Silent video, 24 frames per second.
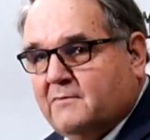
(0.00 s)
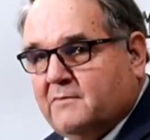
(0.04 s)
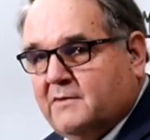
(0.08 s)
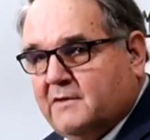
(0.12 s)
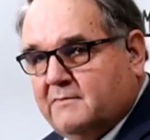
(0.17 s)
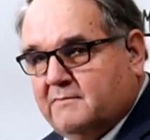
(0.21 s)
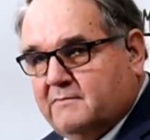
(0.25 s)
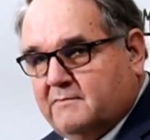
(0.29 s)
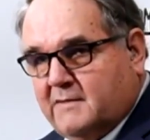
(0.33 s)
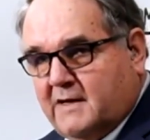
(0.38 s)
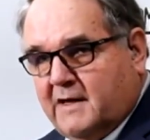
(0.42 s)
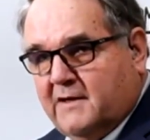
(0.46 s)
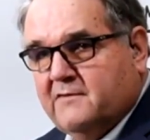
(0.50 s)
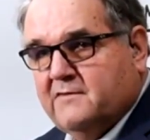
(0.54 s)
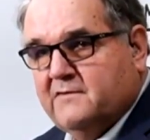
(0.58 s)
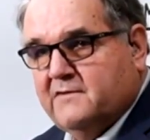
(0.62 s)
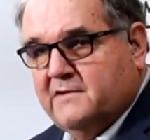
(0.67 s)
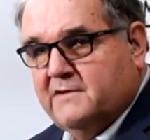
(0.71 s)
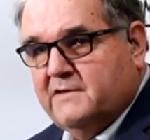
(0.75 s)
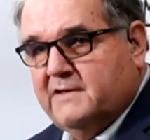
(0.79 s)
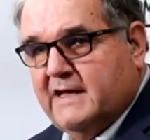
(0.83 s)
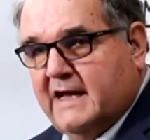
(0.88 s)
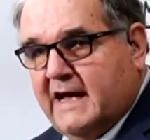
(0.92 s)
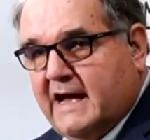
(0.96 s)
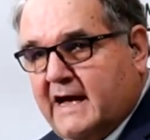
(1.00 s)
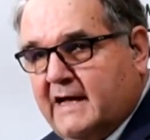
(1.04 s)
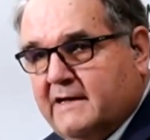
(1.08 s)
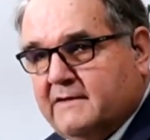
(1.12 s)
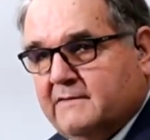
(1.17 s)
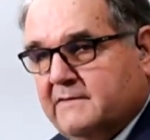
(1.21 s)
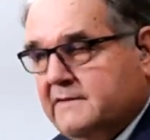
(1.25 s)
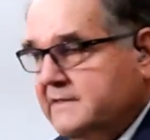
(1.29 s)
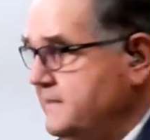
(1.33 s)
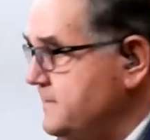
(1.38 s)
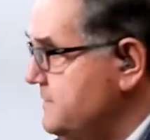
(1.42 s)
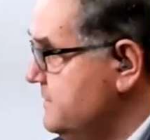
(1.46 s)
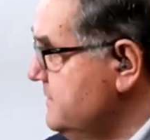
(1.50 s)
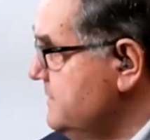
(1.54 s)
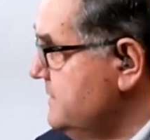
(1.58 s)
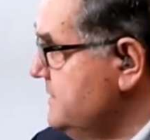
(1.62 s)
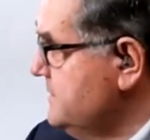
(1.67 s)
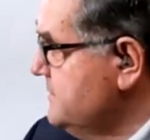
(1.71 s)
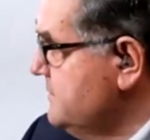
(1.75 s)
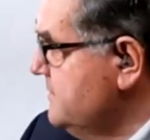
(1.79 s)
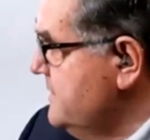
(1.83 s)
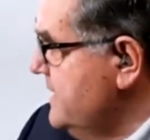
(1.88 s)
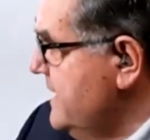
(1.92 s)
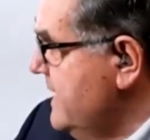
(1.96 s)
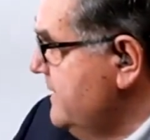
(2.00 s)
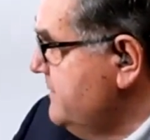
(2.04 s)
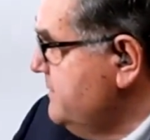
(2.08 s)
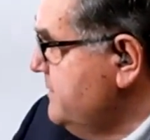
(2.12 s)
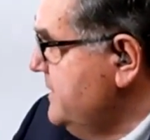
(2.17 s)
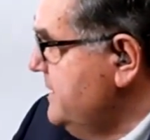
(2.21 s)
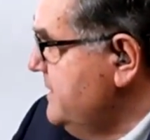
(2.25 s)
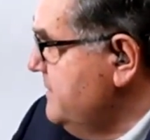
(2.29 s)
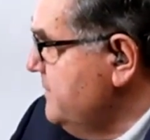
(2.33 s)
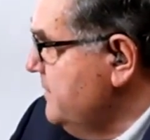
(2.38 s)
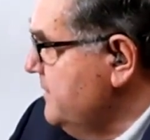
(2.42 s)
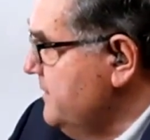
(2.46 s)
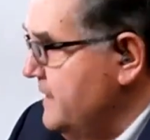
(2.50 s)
But other than that, these are not people.